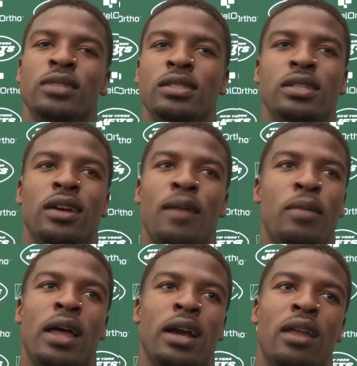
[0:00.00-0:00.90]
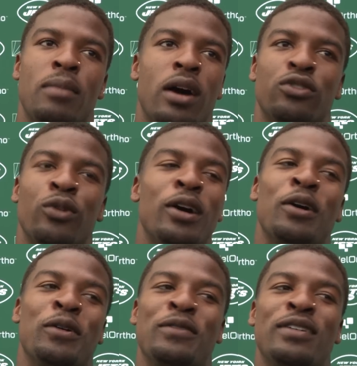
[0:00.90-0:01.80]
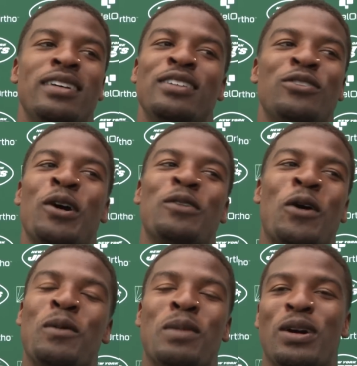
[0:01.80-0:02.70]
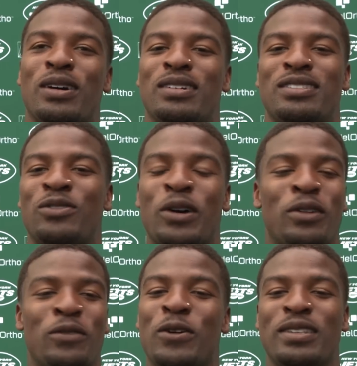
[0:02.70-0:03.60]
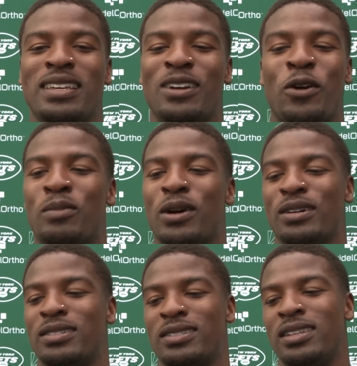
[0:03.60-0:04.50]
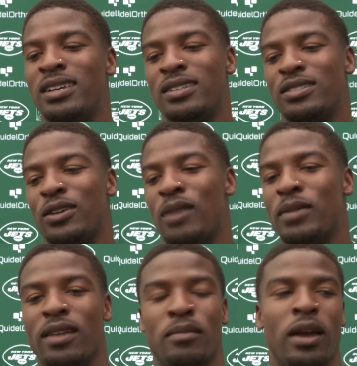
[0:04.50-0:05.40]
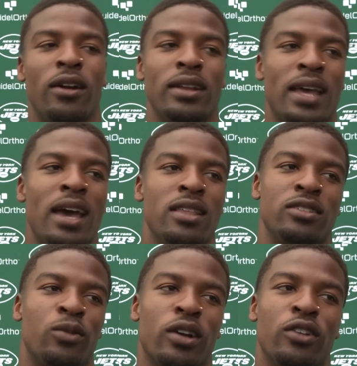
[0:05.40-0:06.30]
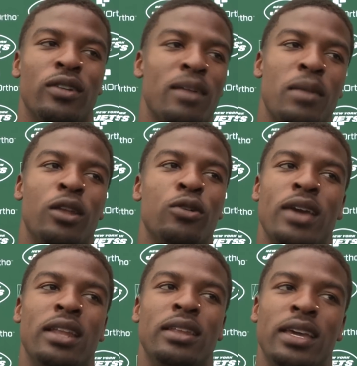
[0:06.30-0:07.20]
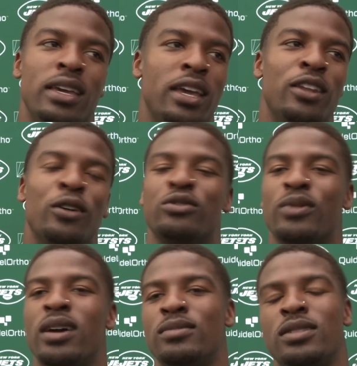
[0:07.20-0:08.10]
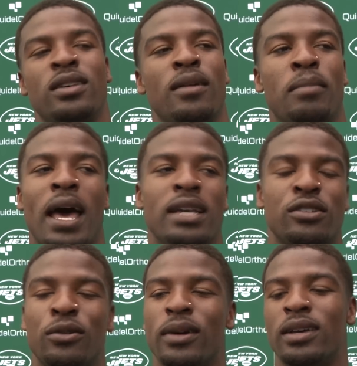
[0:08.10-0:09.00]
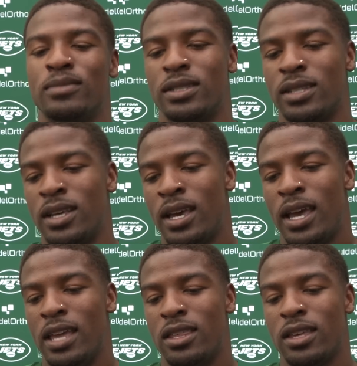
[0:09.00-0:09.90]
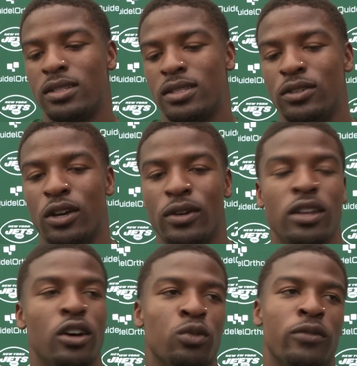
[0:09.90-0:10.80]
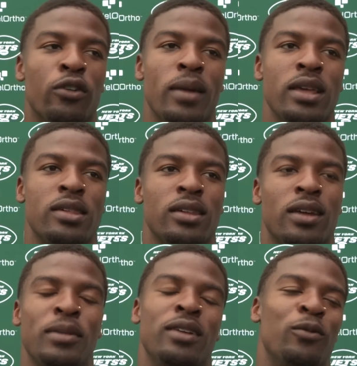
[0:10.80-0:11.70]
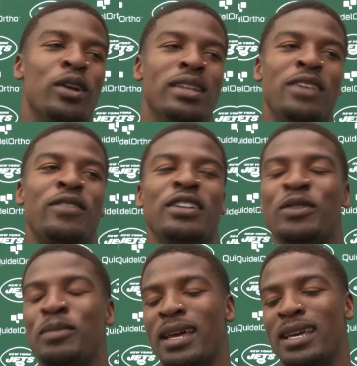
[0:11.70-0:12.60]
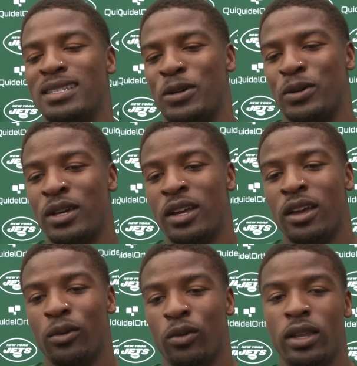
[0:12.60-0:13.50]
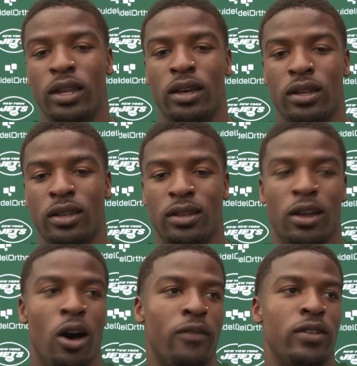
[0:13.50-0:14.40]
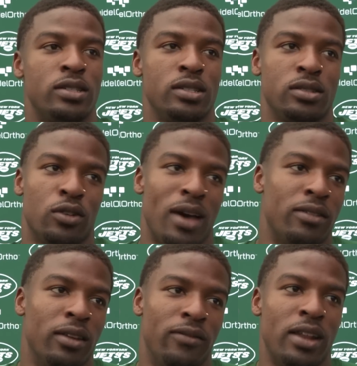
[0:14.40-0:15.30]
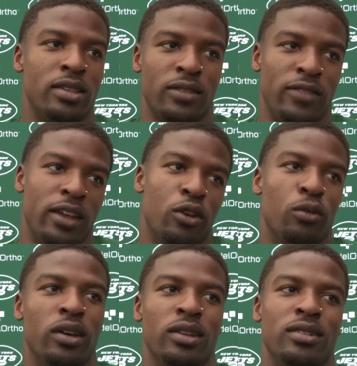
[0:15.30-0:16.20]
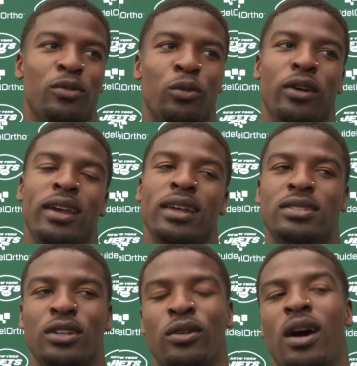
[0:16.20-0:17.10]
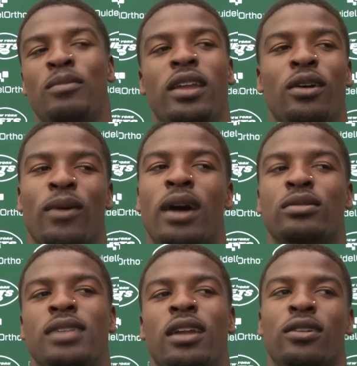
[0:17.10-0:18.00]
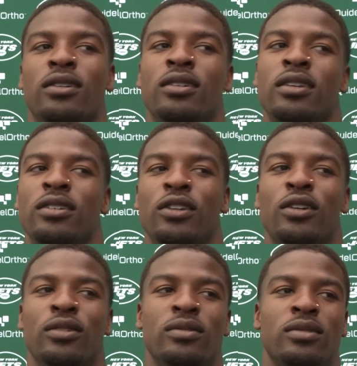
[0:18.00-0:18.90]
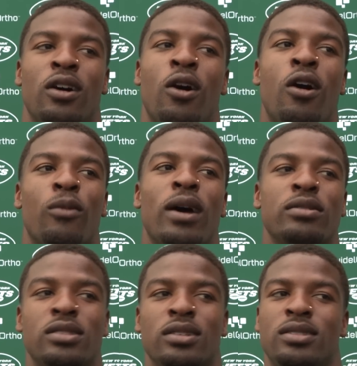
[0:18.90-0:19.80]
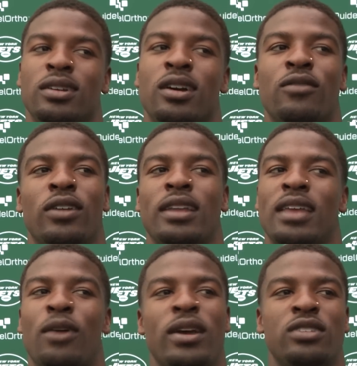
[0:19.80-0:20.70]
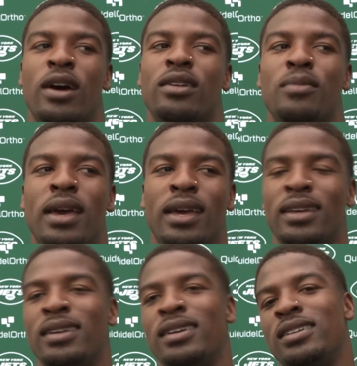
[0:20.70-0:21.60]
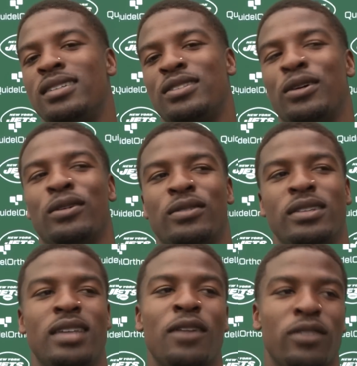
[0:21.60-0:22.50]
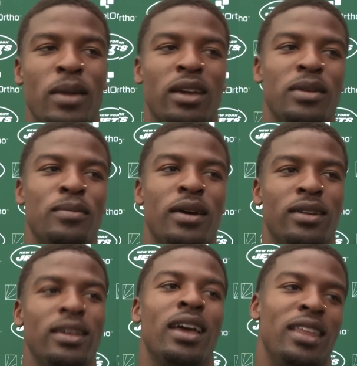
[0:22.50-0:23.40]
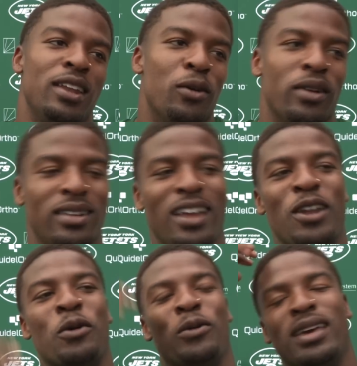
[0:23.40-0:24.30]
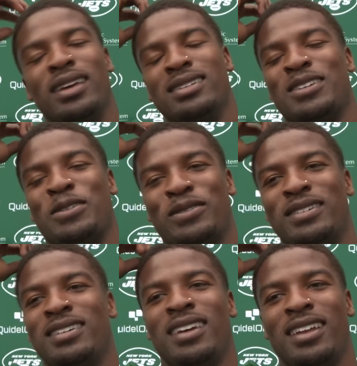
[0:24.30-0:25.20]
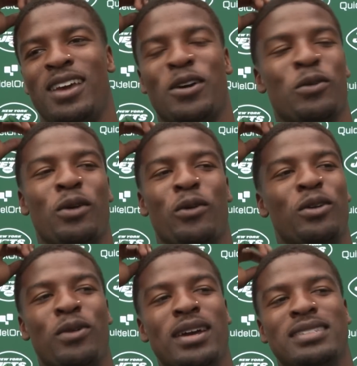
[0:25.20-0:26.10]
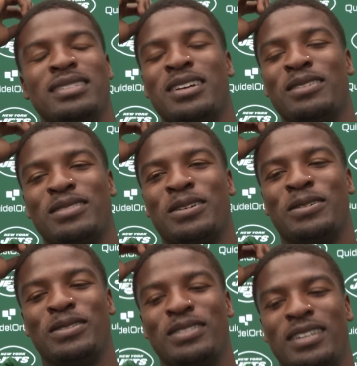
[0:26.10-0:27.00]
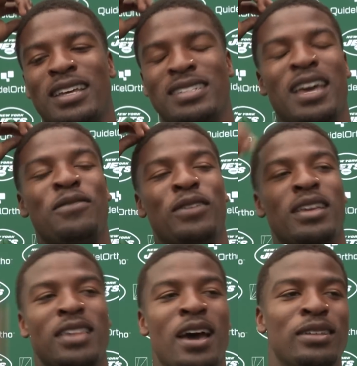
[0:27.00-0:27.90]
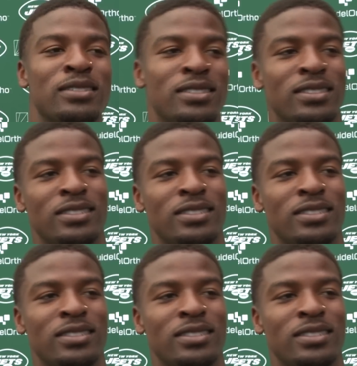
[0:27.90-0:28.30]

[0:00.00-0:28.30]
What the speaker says: This year, I probably got about 12 go balls, 12 to 14 go balls. So I'm getting better at that, just working on, like, my locating lean, getting those reps, plaster reps. And just, you know, he knows what defense we playing. So really, the offense is going to have the advantage if they know what we're in. So I'm getting routes that are, you know, hard routes to cover, like that race route, and man. So it's definitely making me better. Yeah, they know what we're in. So they're going to run runaways and stuff. So it's definitely a challenge.